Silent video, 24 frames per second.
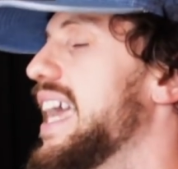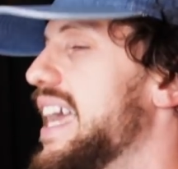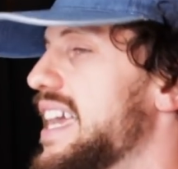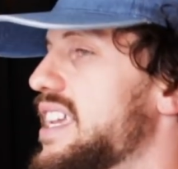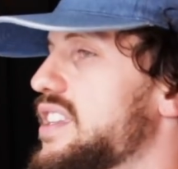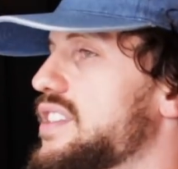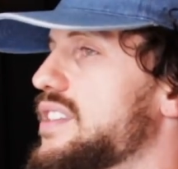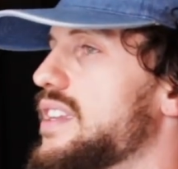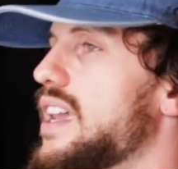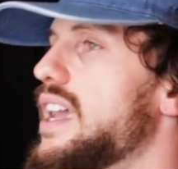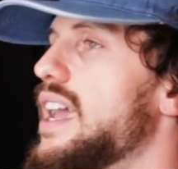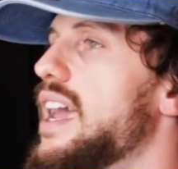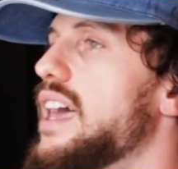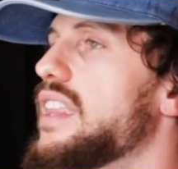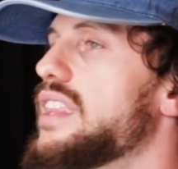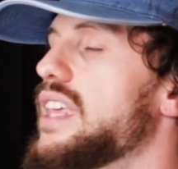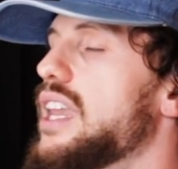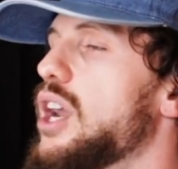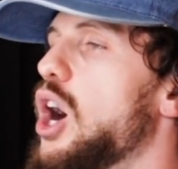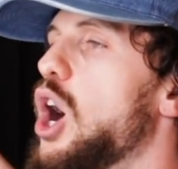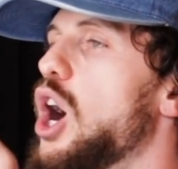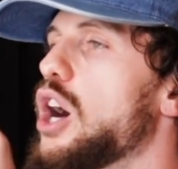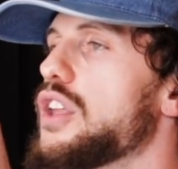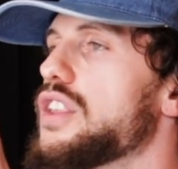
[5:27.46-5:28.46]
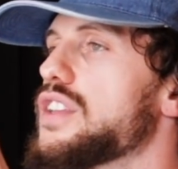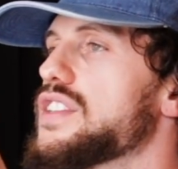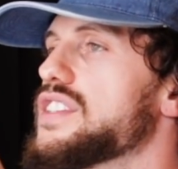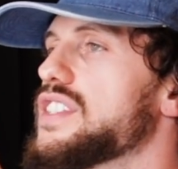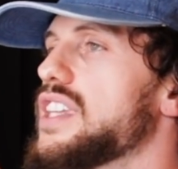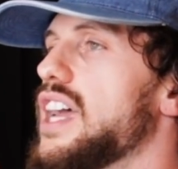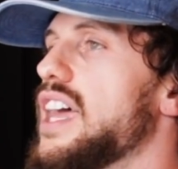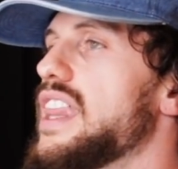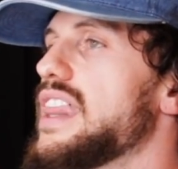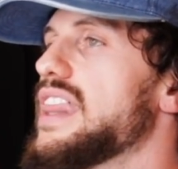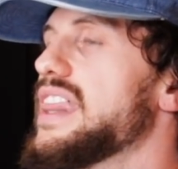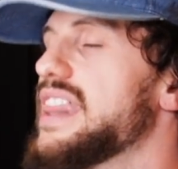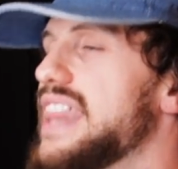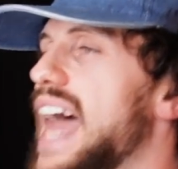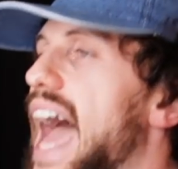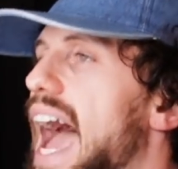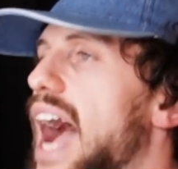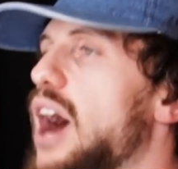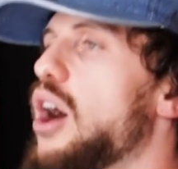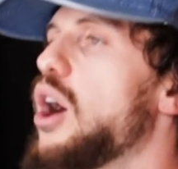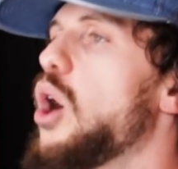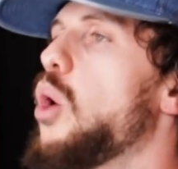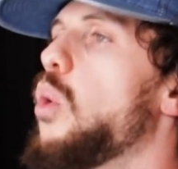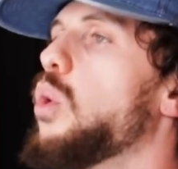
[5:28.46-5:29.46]
this, then all of a sudden
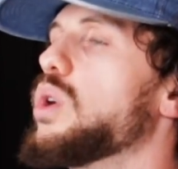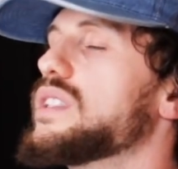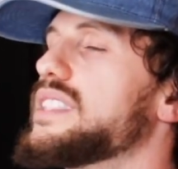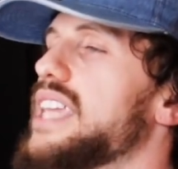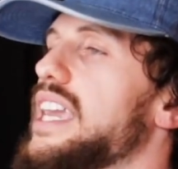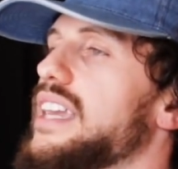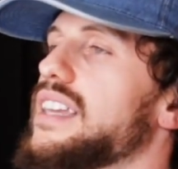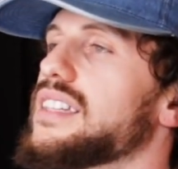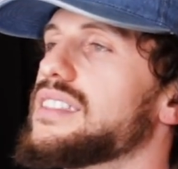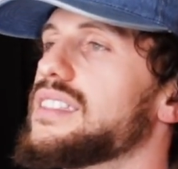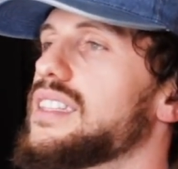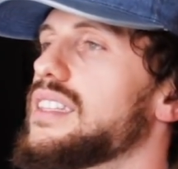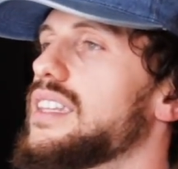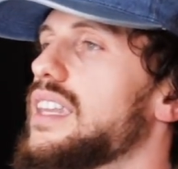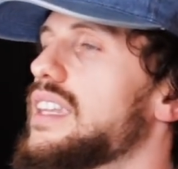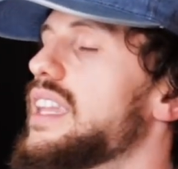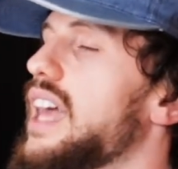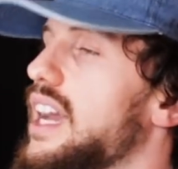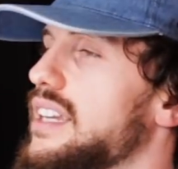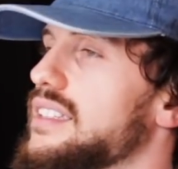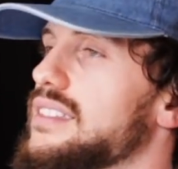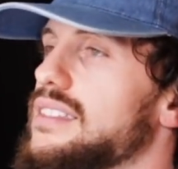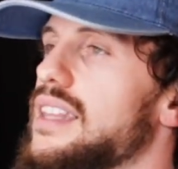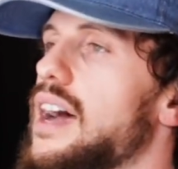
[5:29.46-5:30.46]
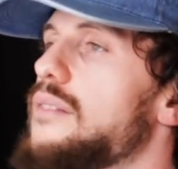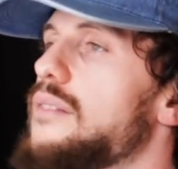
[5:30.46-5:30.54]
that will take us to the next